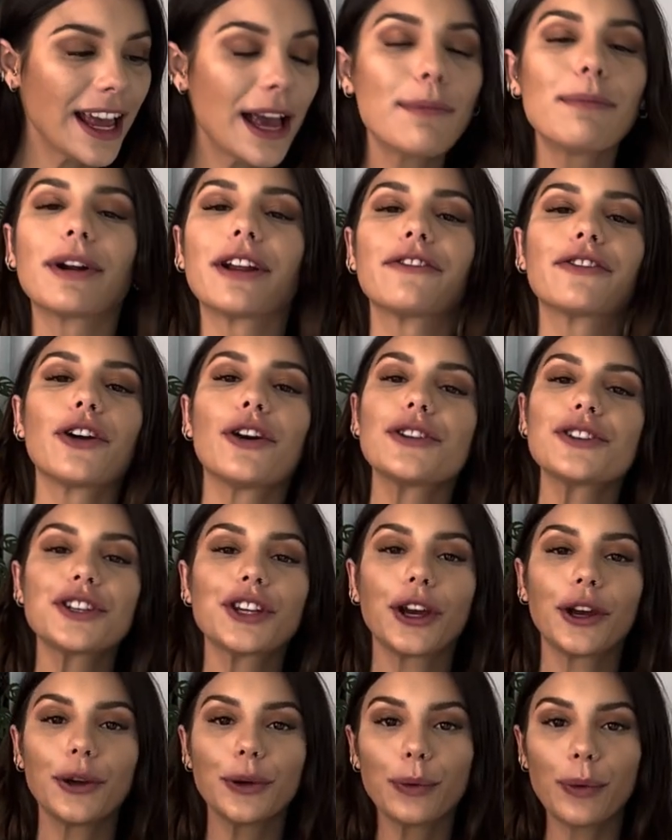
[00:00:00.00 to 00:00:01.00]
but I've got
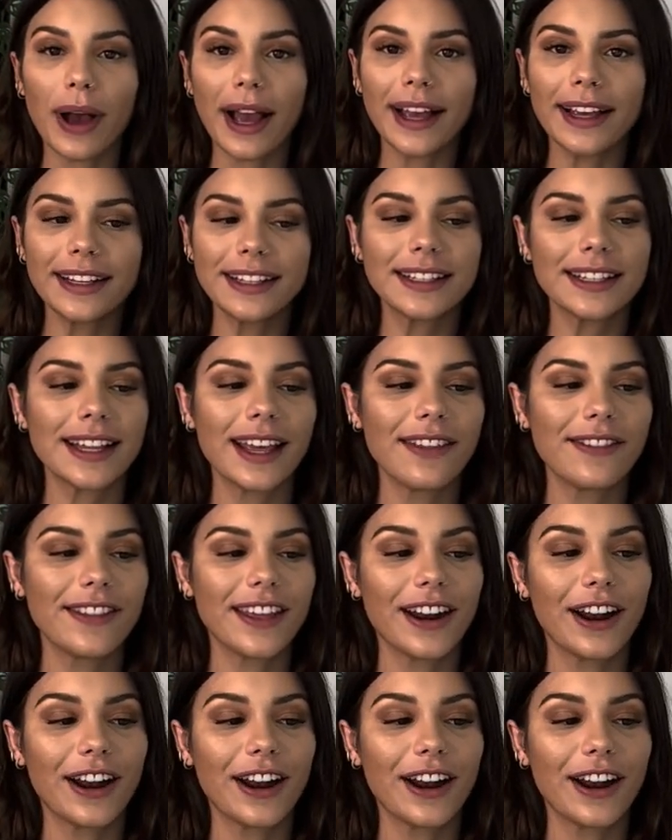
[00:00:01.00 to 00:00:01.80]
two ways that